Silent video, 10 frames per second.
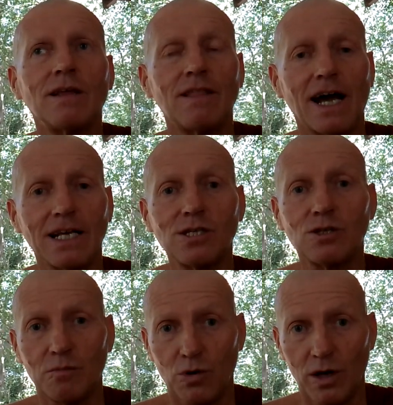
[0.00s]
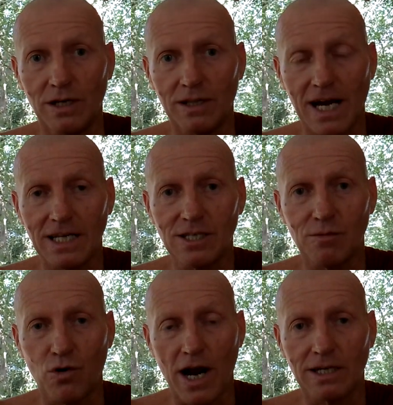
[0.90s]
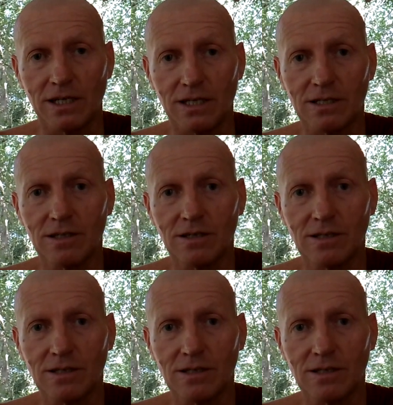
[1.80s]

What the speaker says: That is the point, that is the practice,